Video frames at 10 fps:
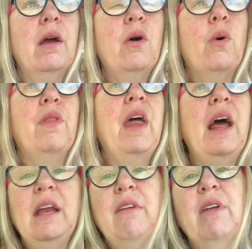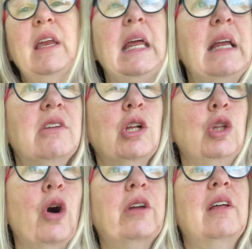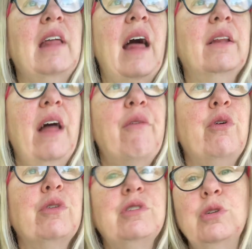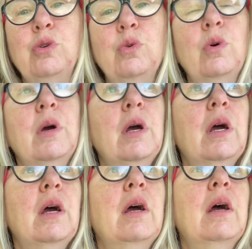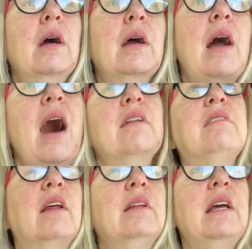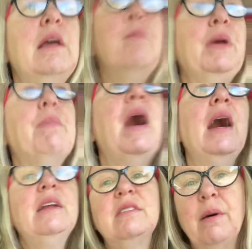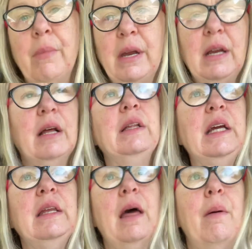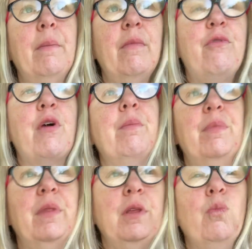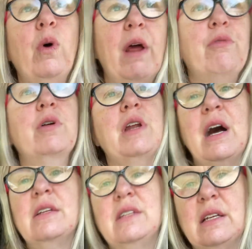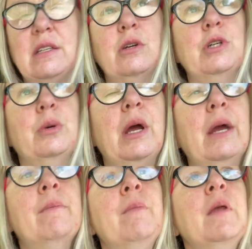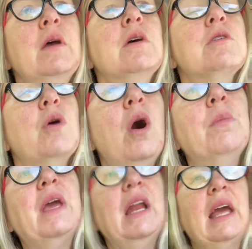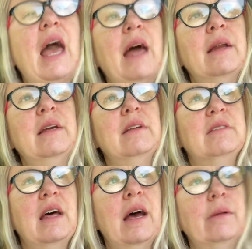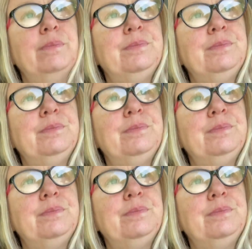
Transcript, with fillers: or that I'd even need to look to that level to constantly be behind somebody to clean them from whatever nonsense they're doing. So all I'm getting at is that